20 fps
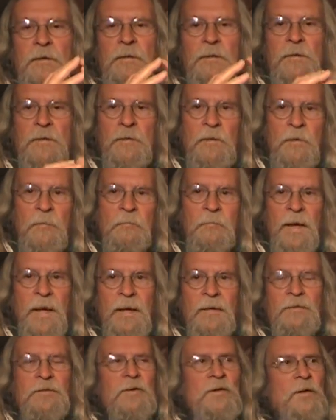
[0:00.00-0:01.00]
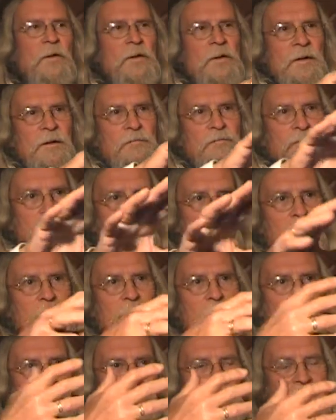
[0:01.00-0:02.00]
You know, a mantle on a
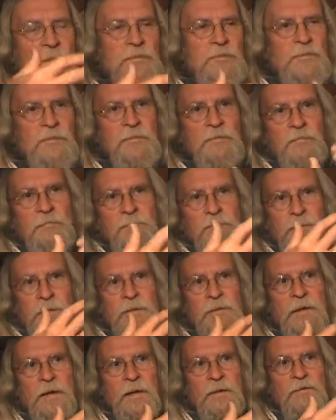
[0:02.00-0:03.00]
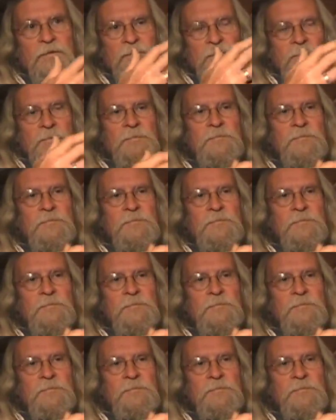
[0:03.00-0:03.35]
fireplace, it protects